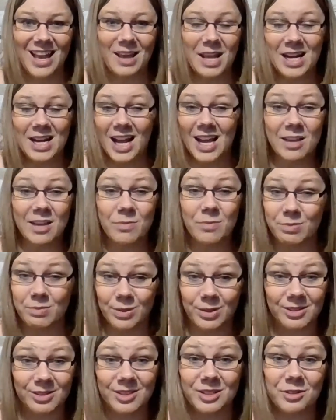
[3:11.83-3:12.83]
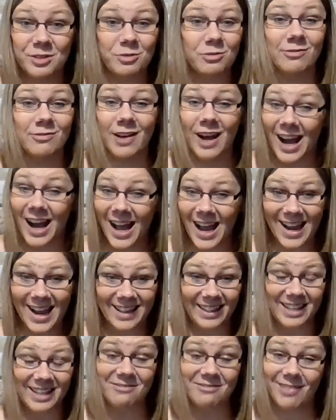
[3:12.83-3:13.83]
And I am a person who
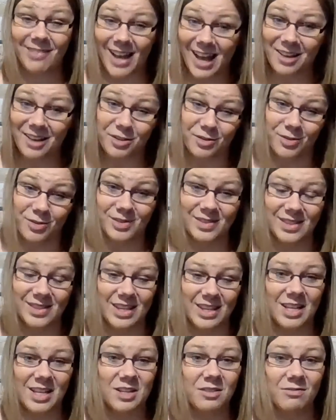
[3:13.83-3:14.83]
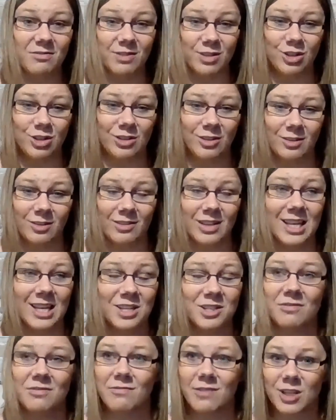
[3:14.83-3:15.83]
highly values the
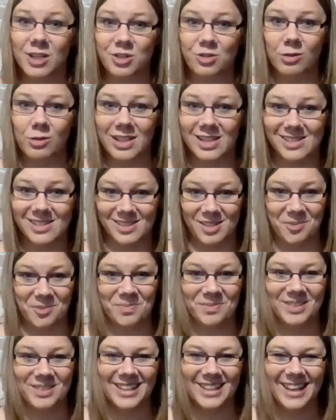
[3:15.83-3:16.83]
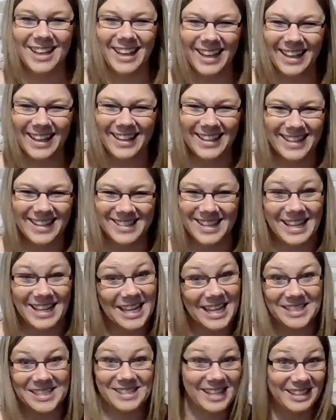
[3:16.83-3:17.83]
individualism, because I
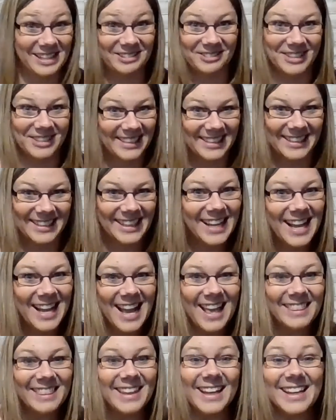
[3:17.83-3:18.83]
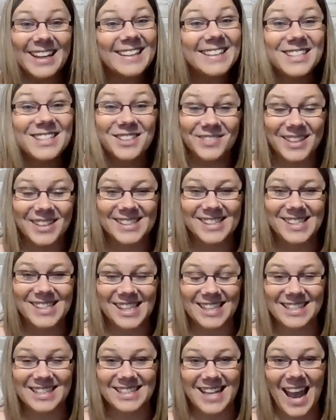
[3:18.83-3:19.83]
can't say the word, that each of us
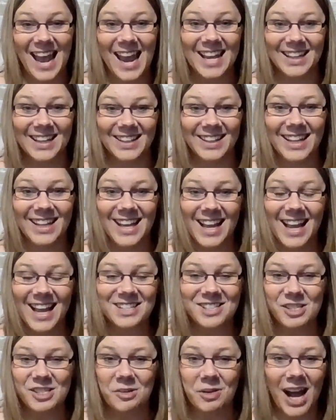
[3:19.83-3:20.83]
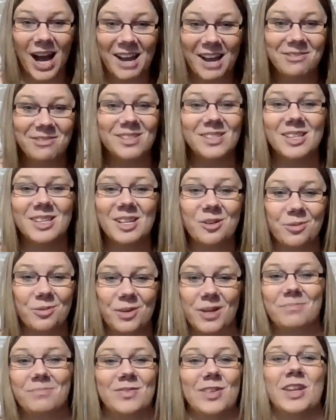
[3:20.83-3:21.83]
entail. And so I was
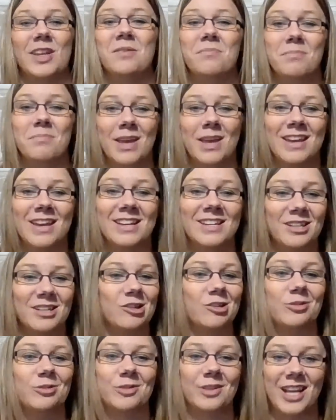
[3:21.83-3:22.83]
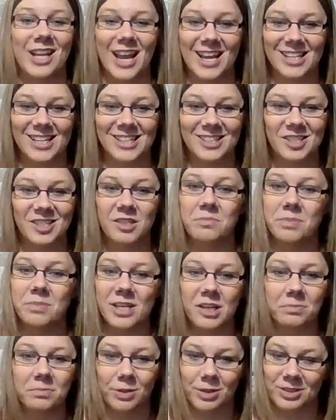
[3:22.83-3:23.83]
equipped and made and created to
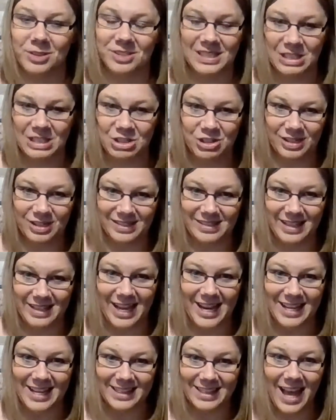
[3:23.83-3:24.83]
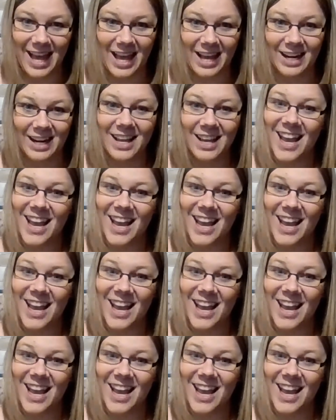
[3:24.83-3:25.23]
be a person just like that,